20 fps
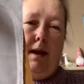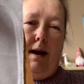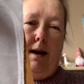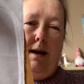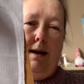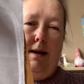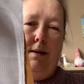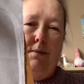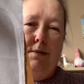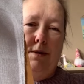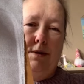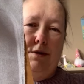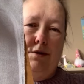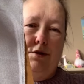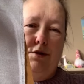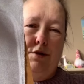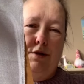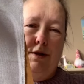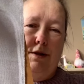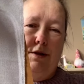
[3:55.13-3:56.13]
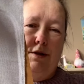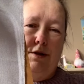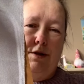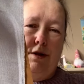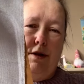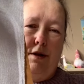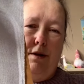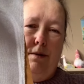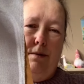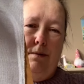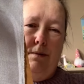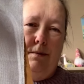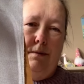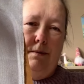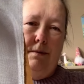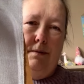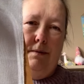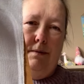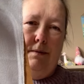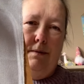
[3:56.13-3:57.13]
He was a joy to do.
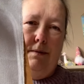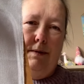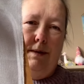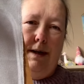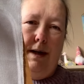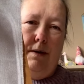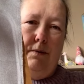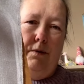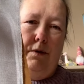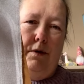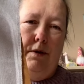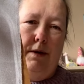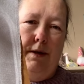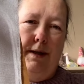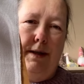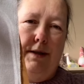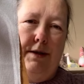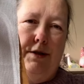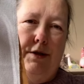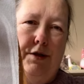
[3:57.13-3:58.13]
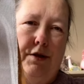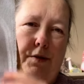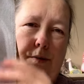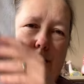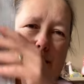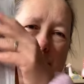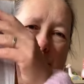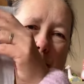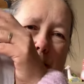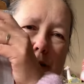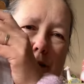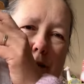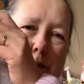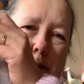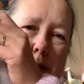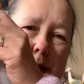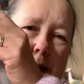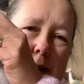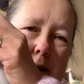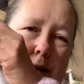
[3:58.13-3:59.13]
Now all I need to do is wait for
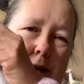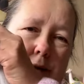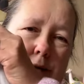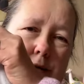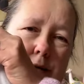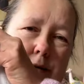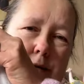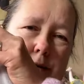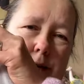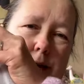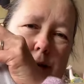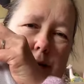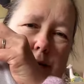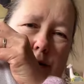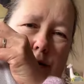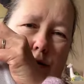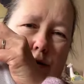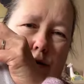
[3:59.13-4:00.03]
my eldest